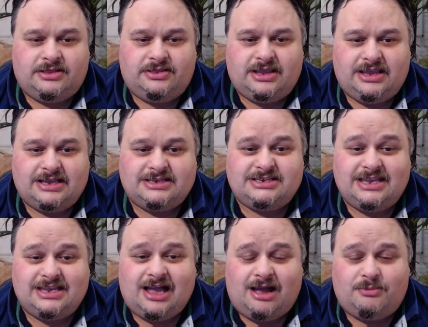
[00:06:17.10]

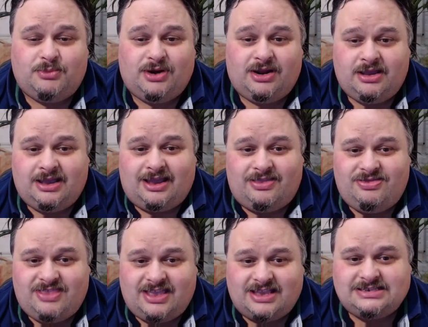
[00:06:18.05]
HD camera,
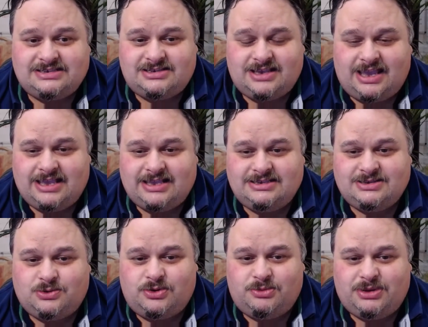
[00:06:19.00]
and this is
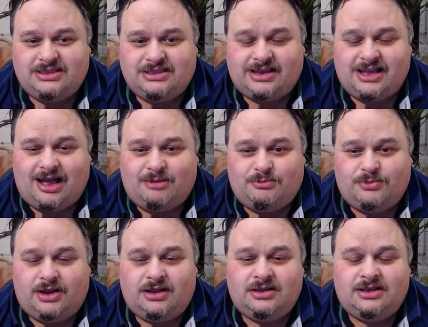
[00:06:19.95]
going to be the
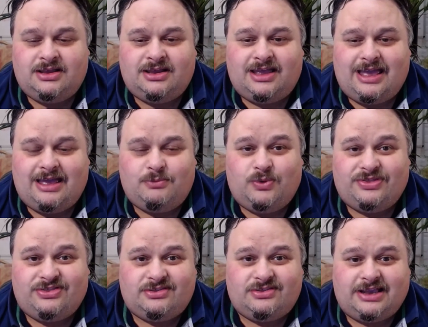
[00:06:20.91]
camera
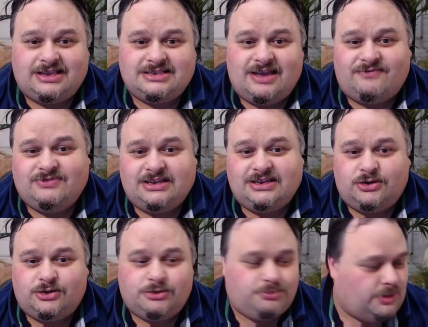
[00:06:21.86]
with like a
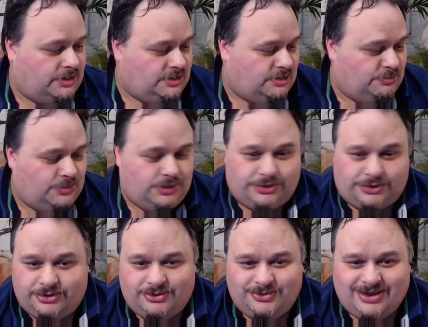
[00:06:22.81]
£1,700
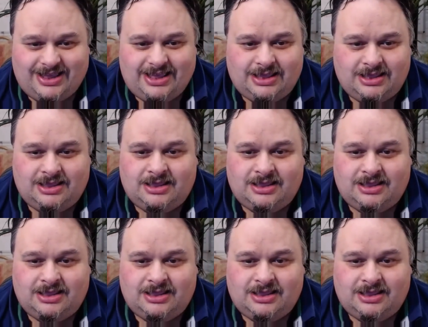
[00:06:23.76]
computer. Okay.